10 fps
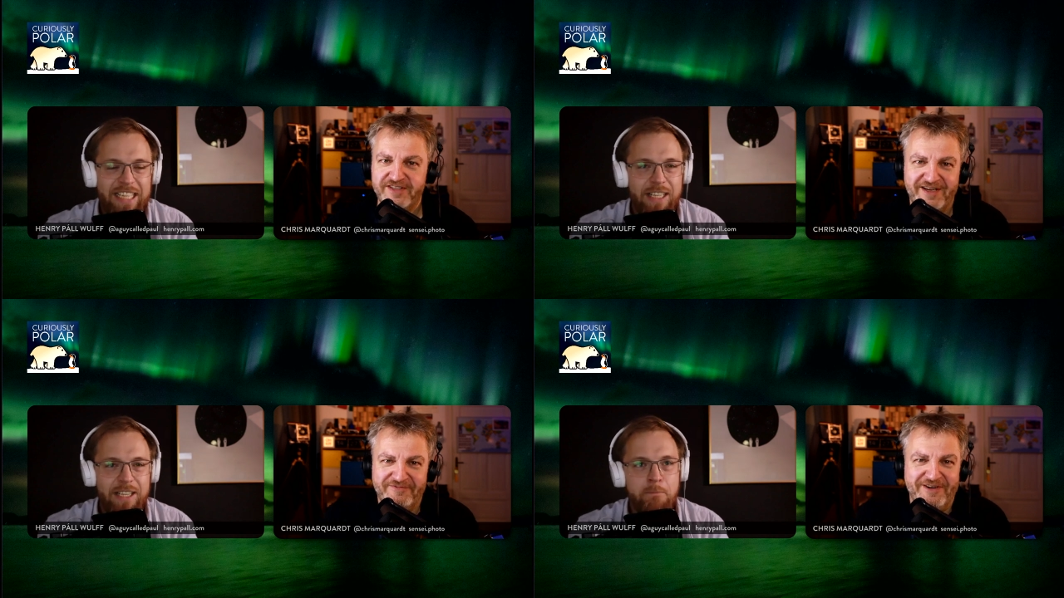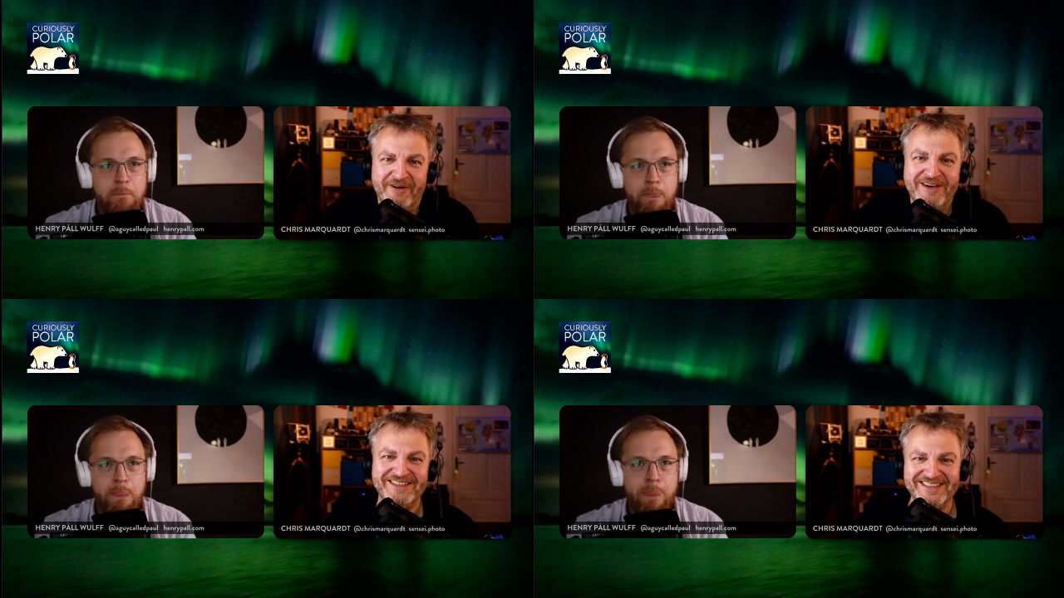Speaker 1: I have no
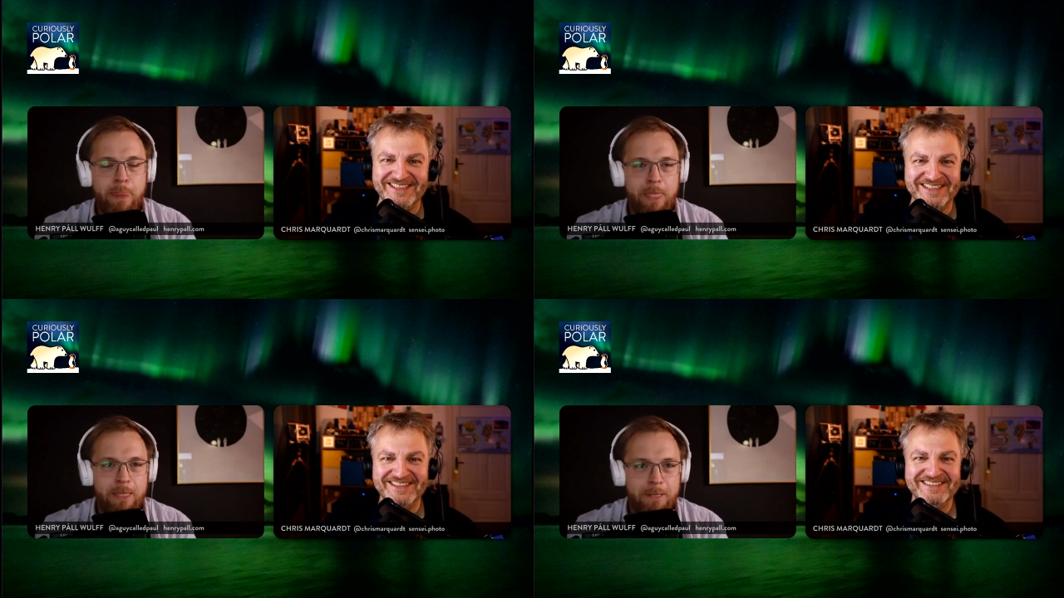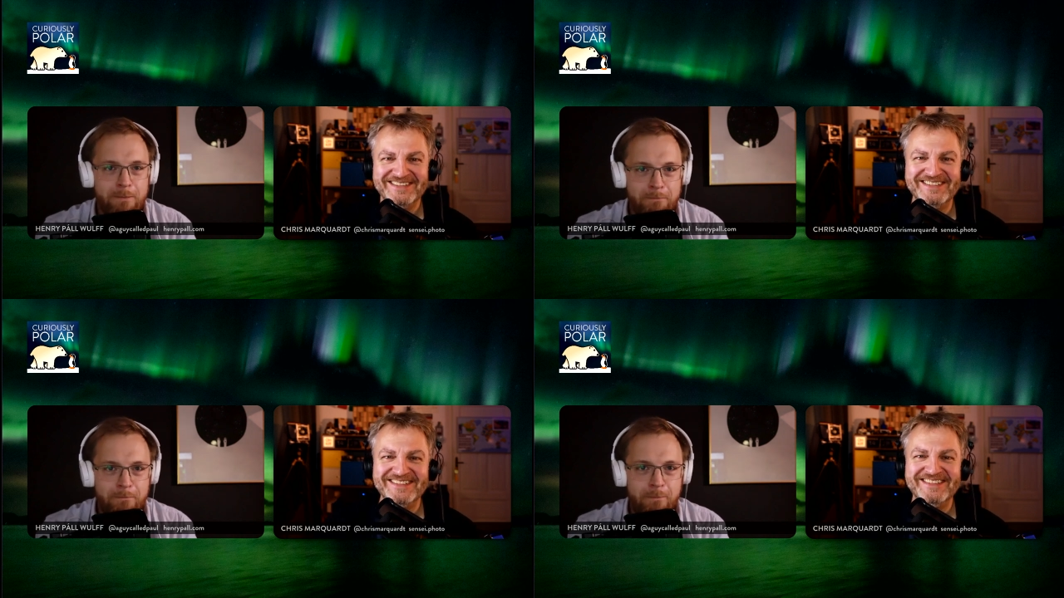idea.
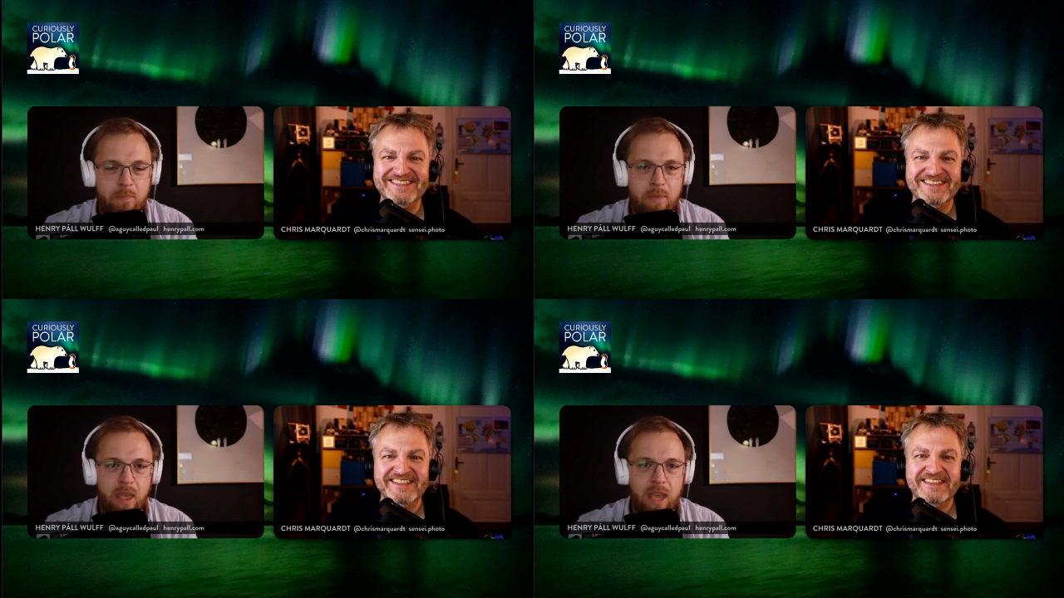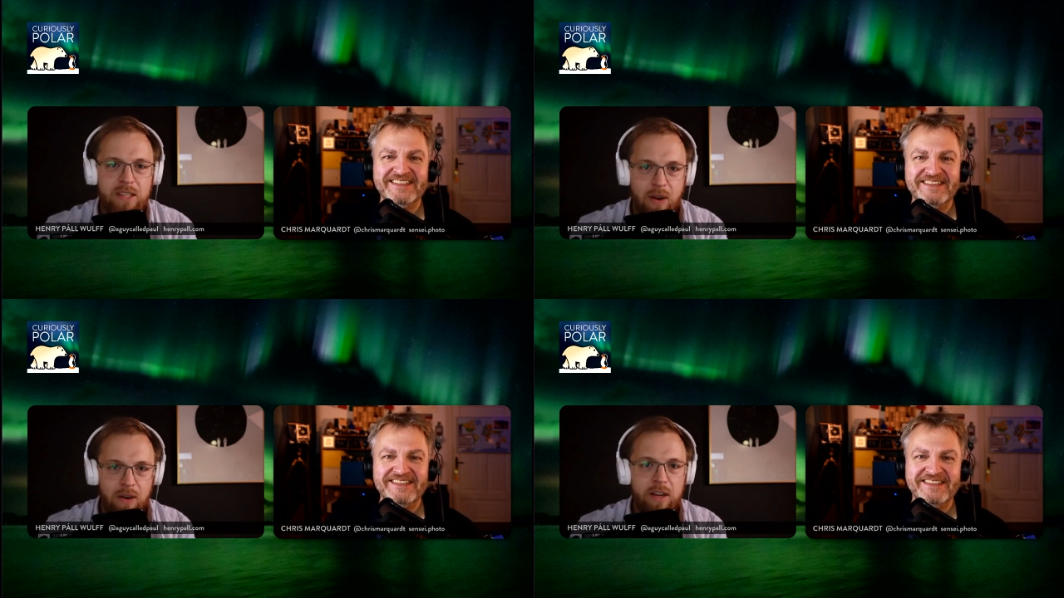
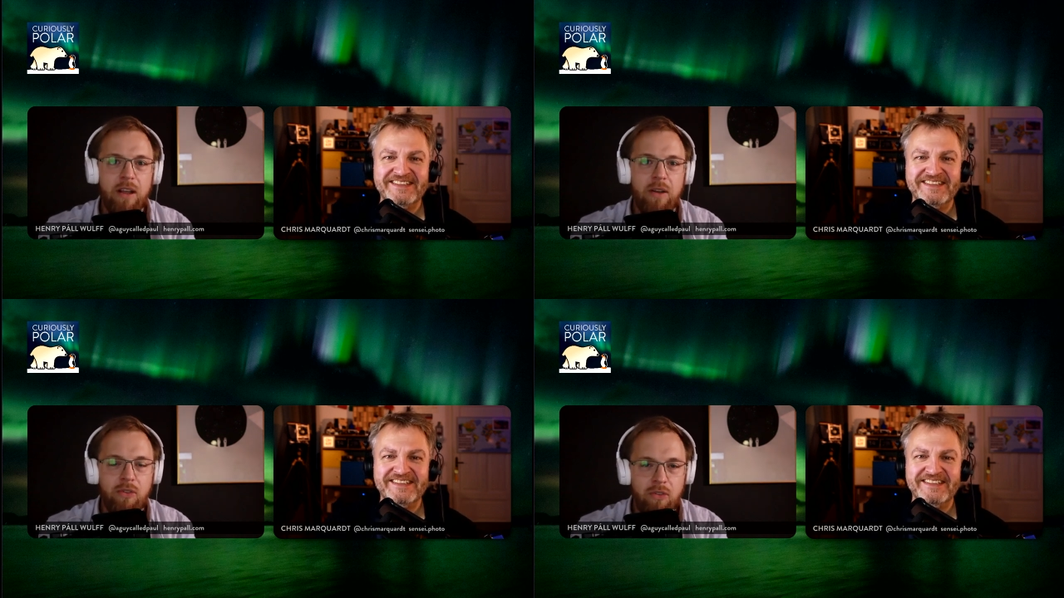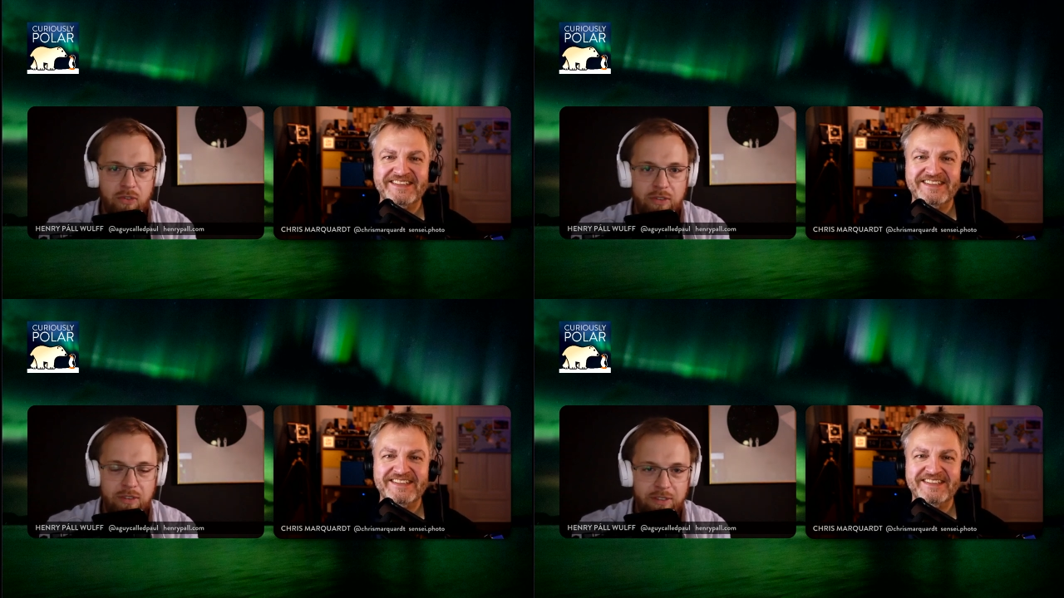
Speaker 2: It's very
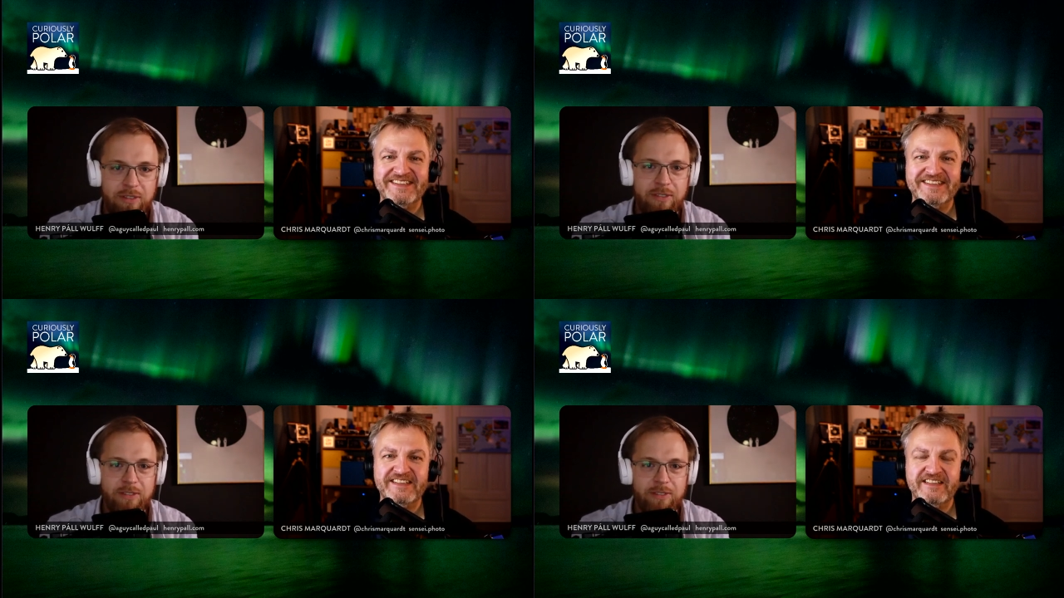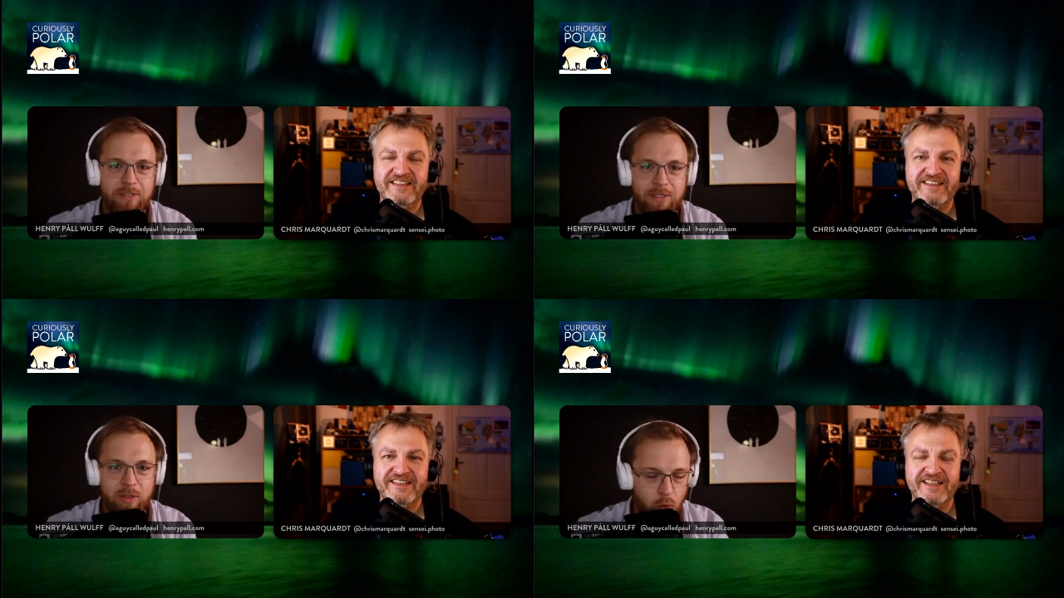close
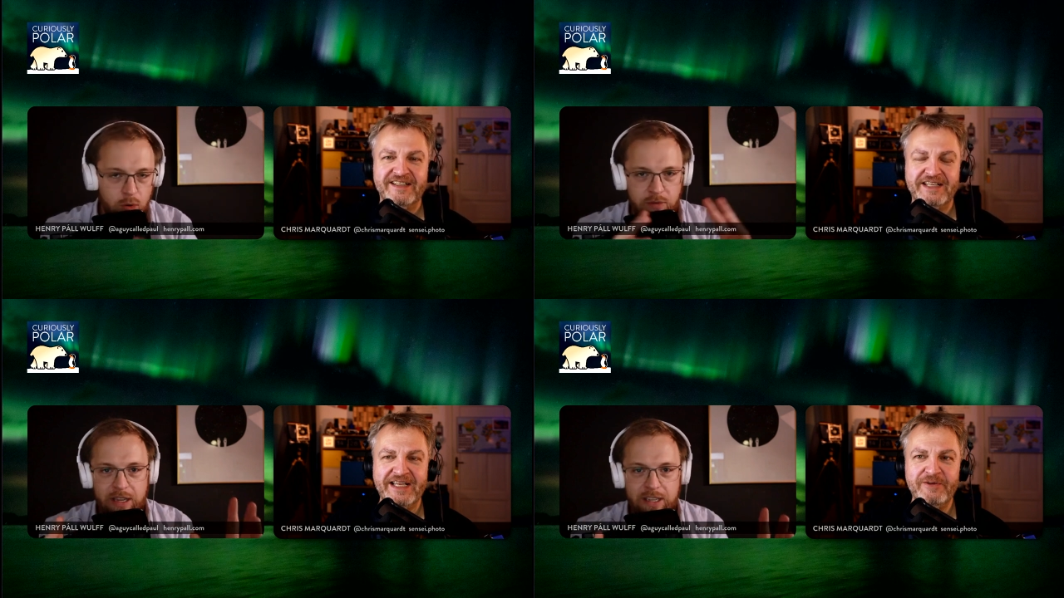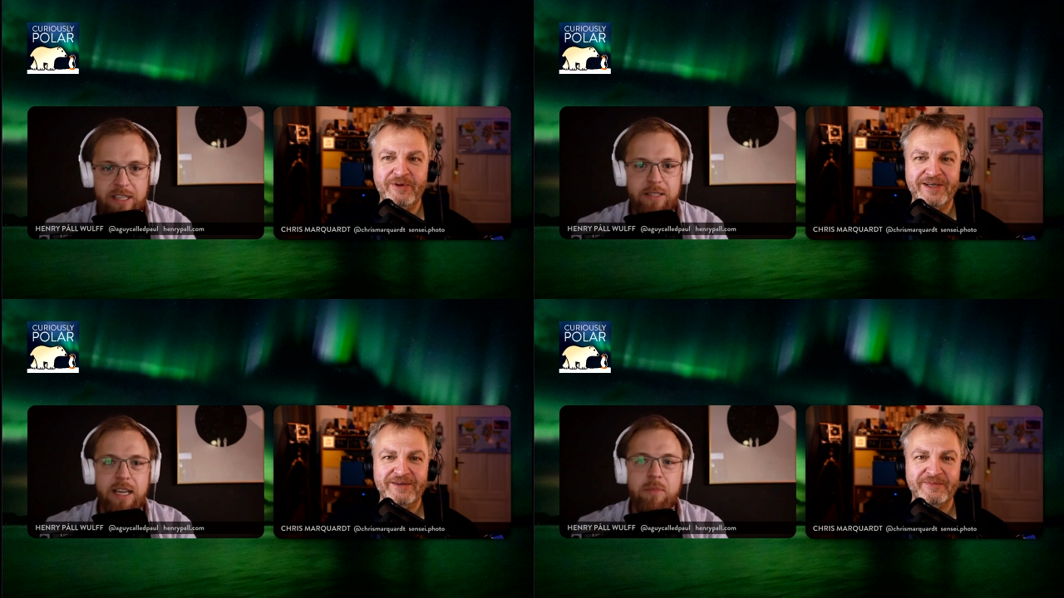to anyway. all of
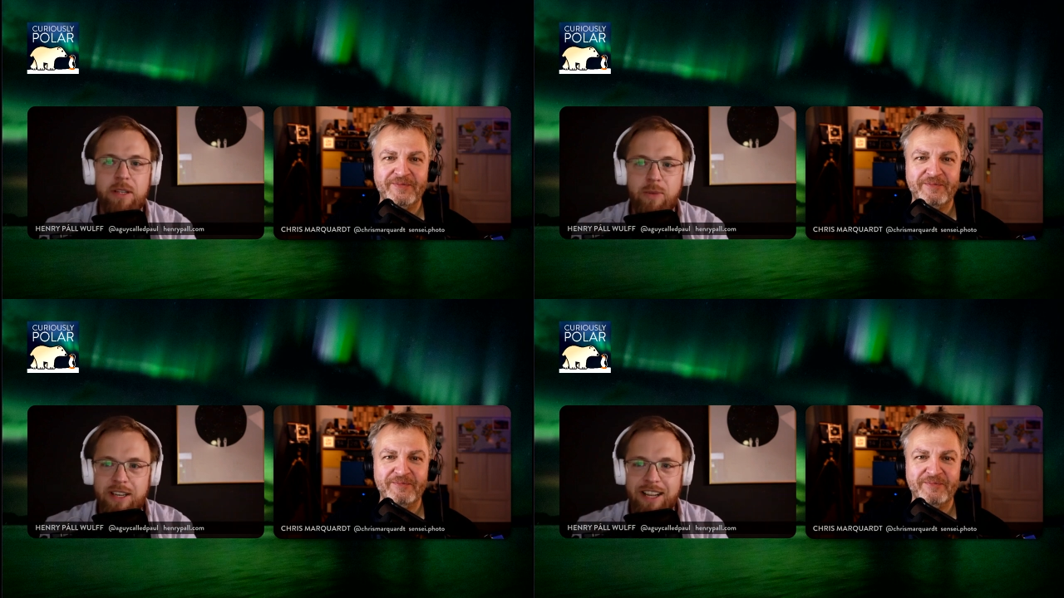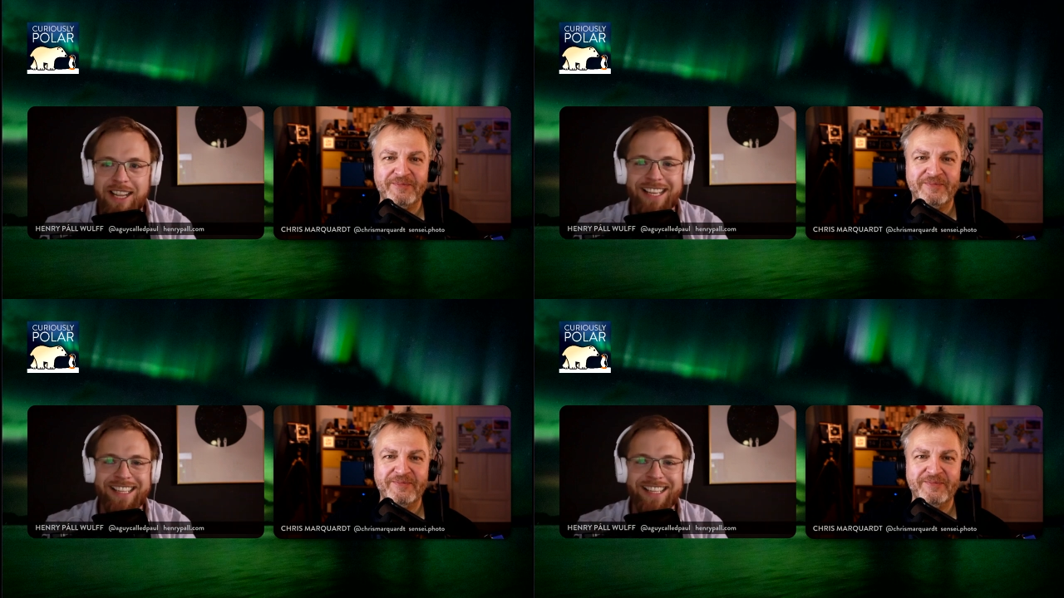it. Is uh, between